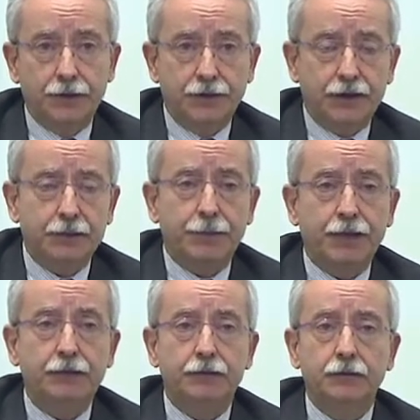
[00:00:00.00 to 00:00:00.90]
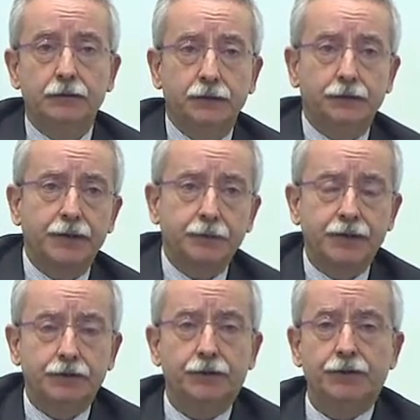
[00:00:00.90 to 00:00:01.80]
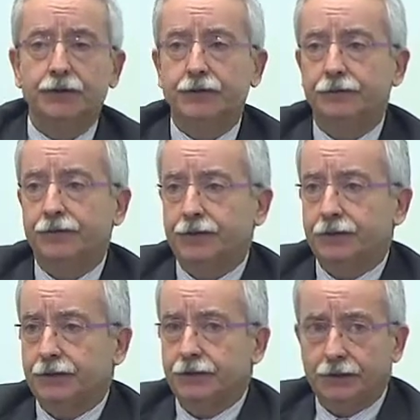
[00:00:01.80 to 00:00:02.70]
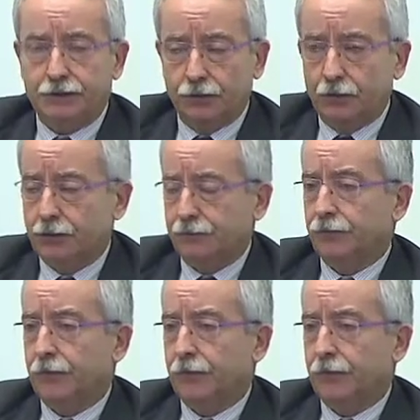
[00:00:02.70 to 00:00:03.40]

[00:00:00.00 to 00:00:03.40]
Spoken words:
chest pain, respiratory insufficiency, and so on,